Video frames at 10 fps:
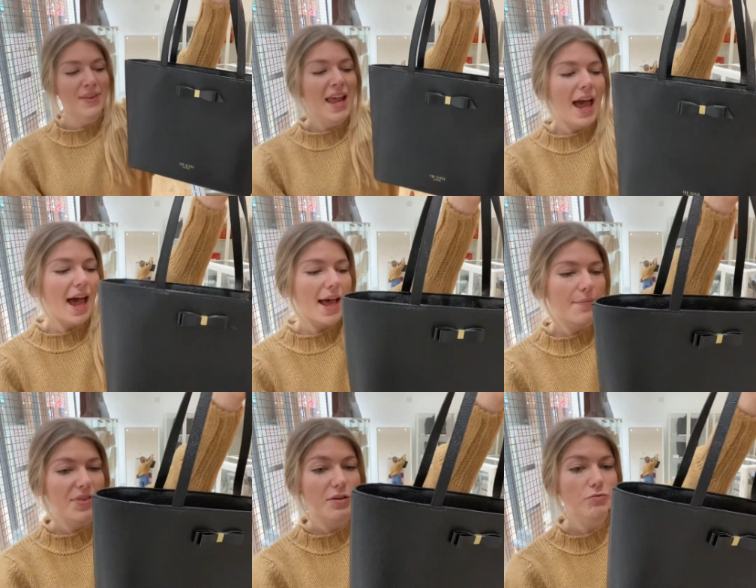
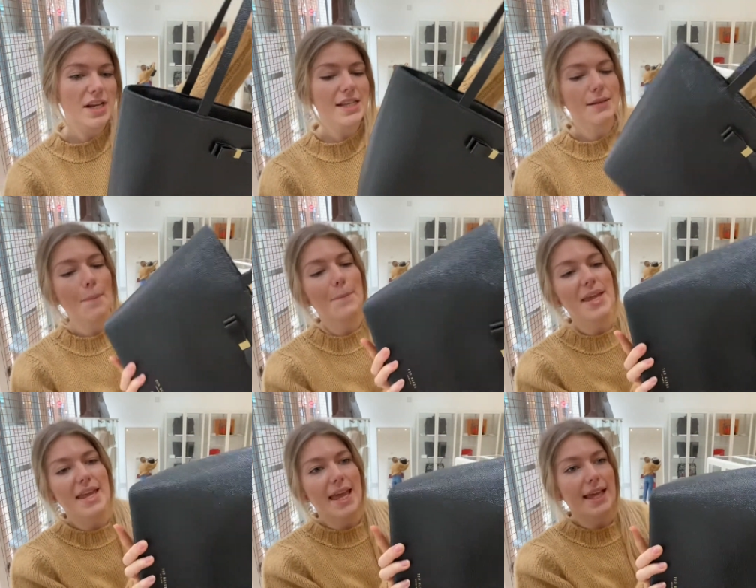The reason
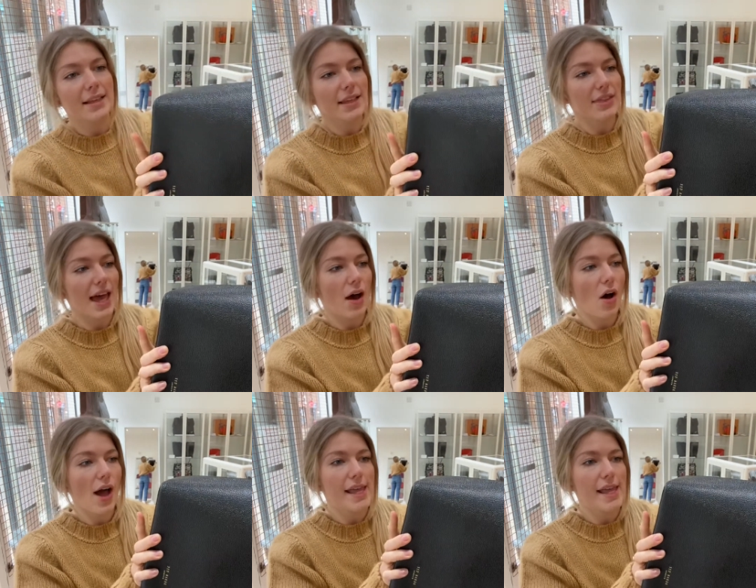being there are